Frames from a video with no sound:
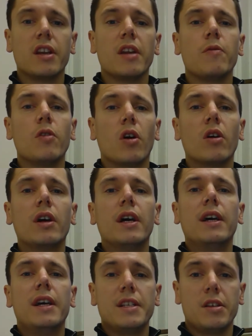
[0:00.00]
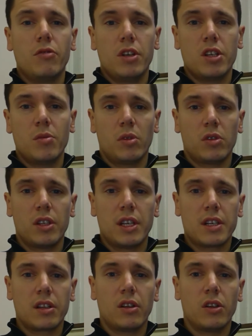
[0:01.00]
And if not, is it reasonable to
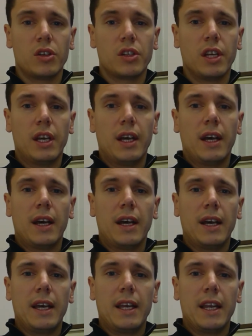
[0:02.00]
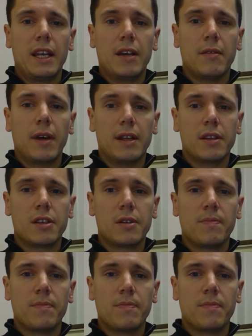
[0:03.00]
disclose in any event?